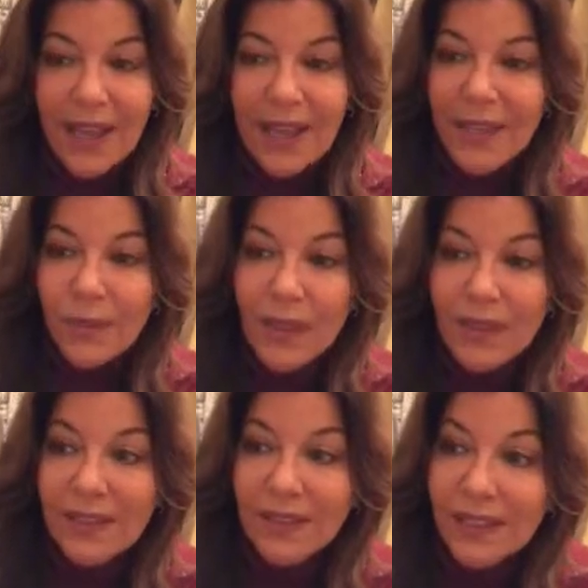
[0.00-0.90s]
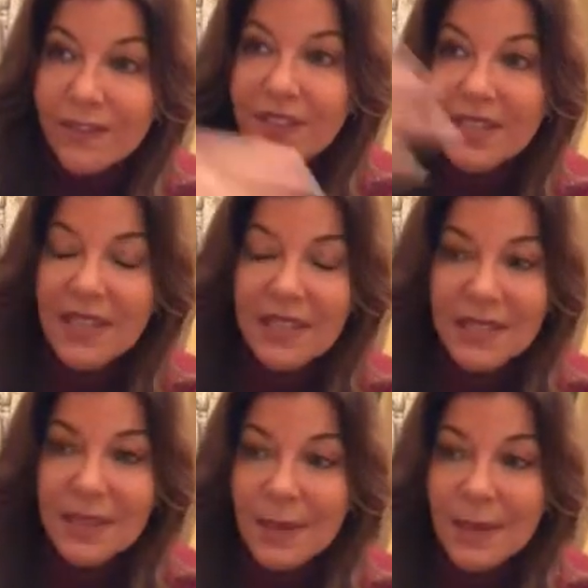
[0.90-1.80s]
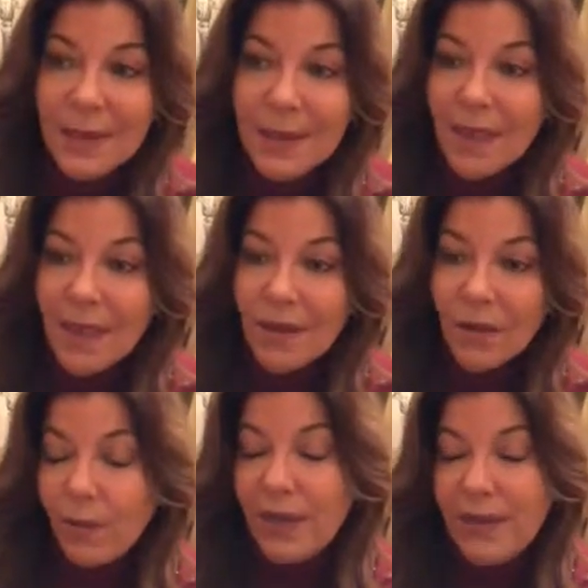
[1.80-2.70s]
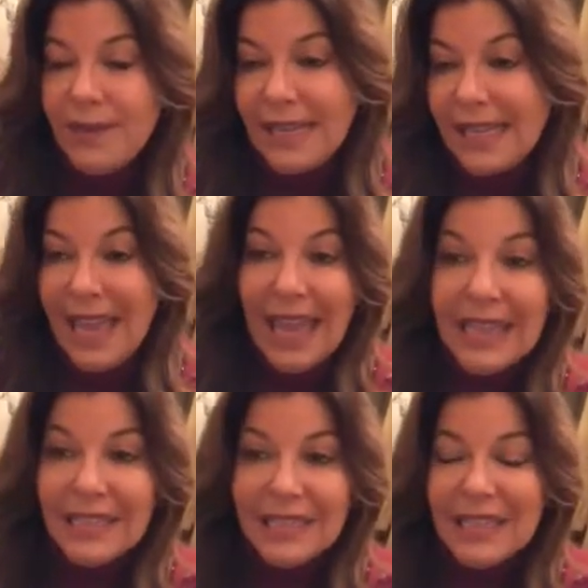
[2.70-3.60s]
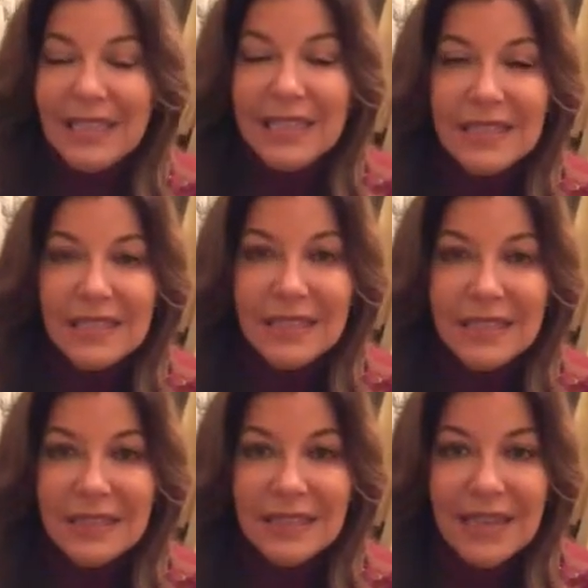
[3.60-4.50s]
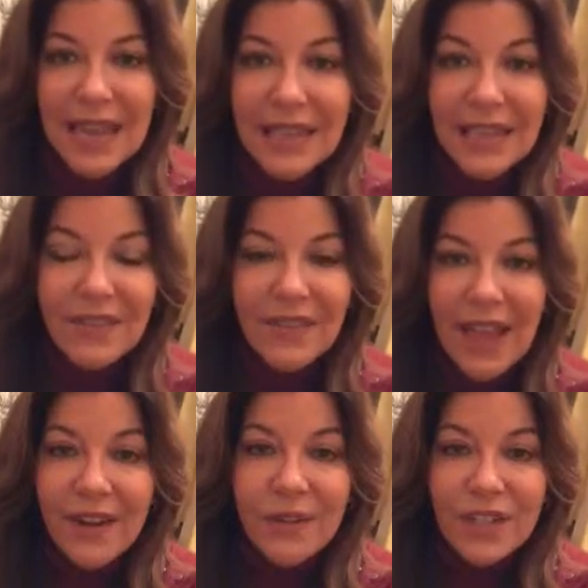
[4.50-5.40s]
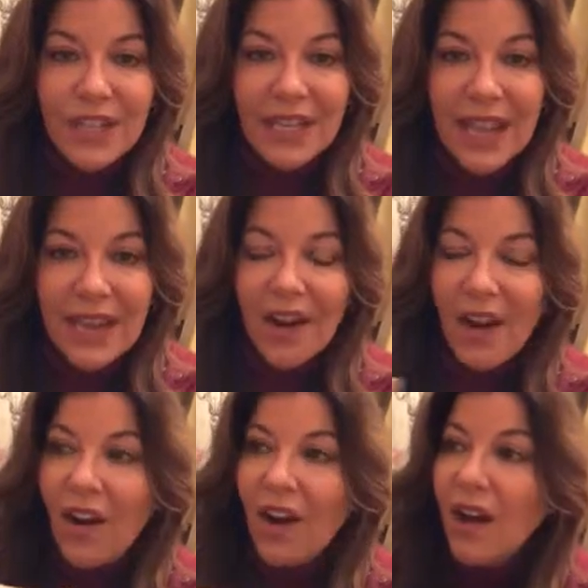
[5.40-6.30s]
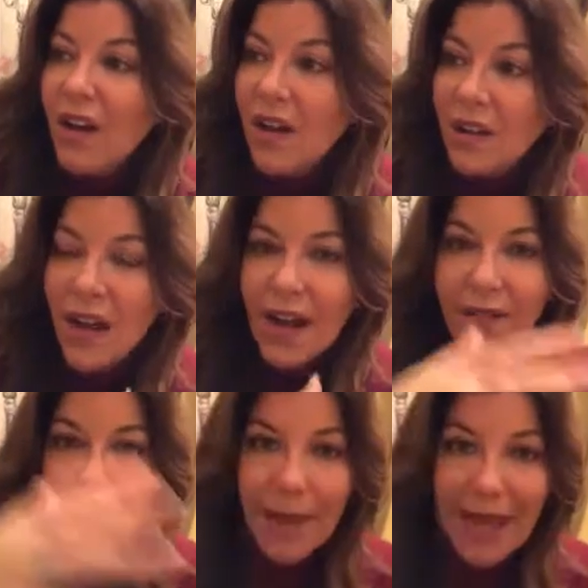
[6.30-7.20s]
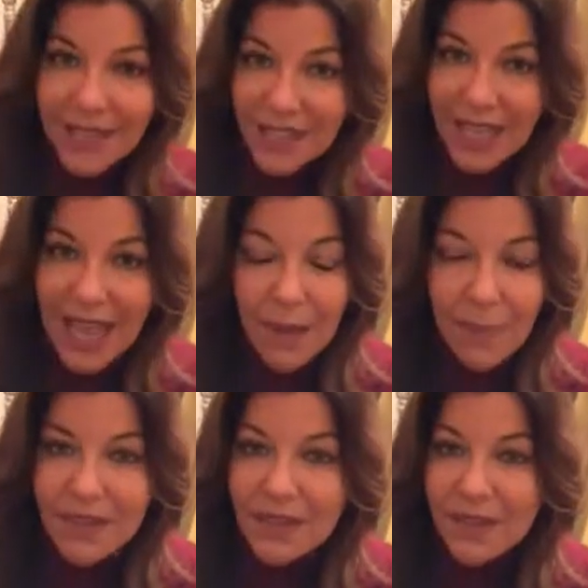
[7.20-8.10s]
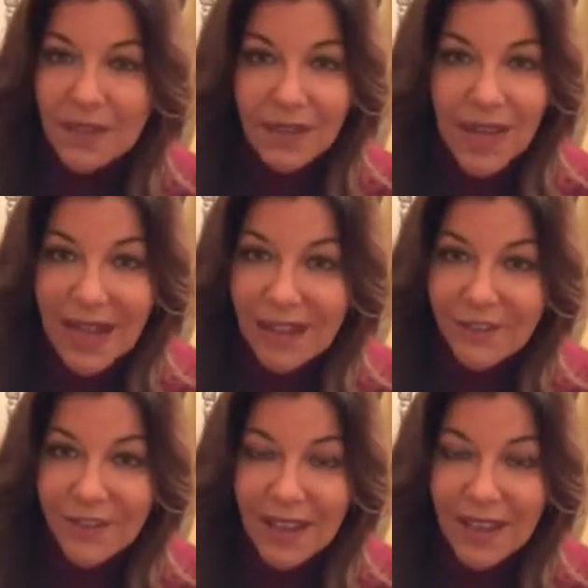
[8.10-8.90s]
And then we lift this, or we negate this negative energy, and all kind of magic happens in their life.